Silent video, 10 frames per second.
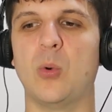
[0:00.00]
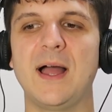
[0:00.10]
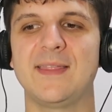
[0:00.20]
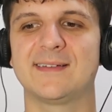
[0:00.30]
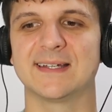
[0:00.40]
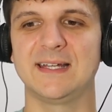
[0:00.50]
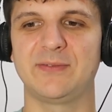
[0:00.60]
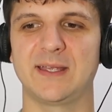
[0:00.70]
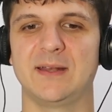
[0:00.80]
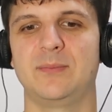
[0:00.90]
Why that's
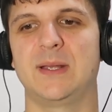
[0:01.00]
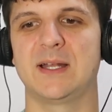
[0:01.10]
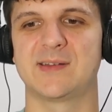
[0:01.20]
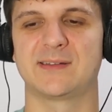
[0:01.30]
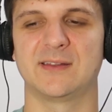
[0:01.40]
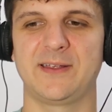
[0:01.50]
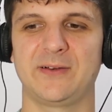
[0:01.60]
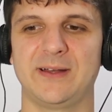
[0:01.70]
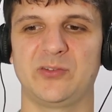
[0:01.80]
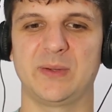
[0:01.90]
significant beyond just the
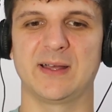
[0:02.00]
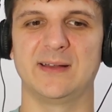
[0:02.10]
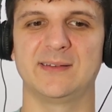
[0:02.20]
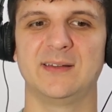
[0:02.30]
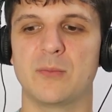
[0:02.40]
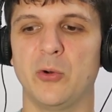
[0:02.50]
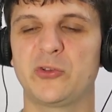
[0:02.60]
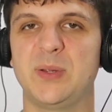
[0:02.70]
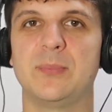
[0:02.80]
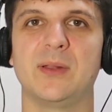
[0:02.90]
theory is because for
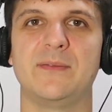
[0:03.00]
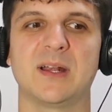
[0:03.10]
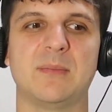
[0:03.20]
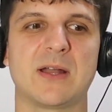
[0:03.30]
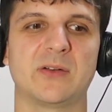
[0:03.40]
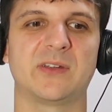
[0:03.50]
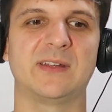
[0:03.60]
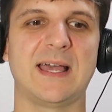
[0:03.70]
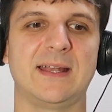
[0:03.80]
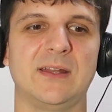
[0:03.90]
most people living in modern
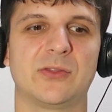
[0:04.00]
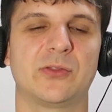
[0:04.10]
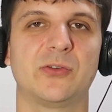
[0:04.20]
society,